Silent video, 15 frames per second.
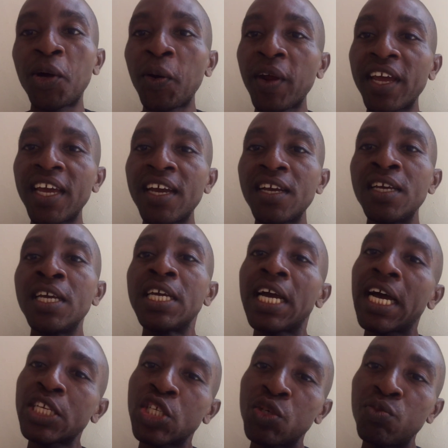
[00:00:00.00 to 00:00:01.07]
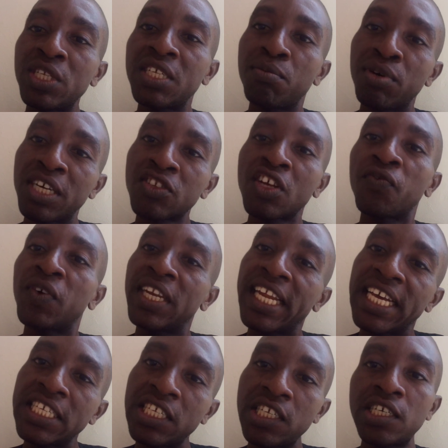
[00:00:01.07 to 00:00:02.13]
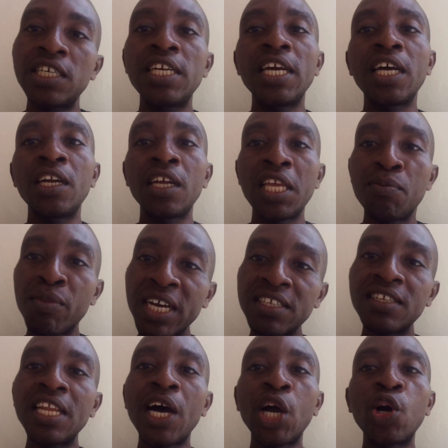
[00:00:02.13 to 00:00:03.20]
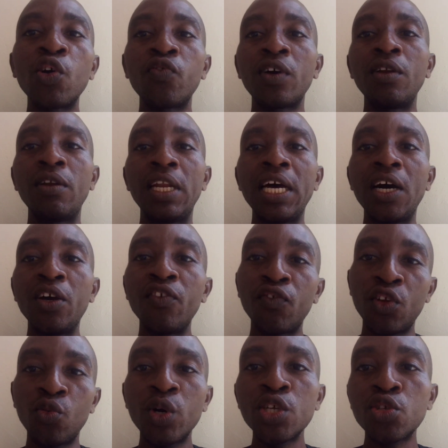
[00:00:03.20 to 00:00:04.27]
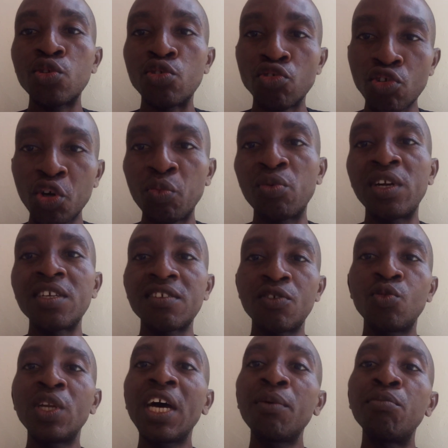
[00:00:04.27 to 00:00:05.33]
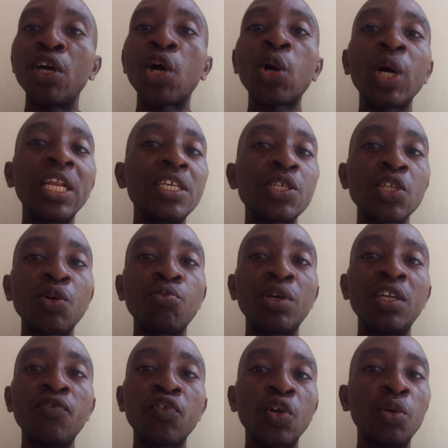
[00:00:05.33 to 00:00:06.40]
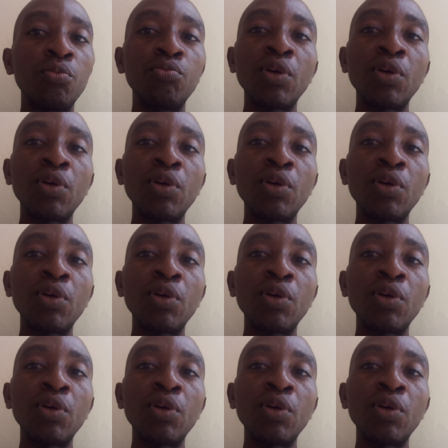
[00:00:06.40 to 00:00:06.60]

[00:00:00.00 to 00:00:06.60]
Okay, it has to be the breast of a Nigerian. Imagine our governor now, if he wants to suck breast, he will now be calling somebody from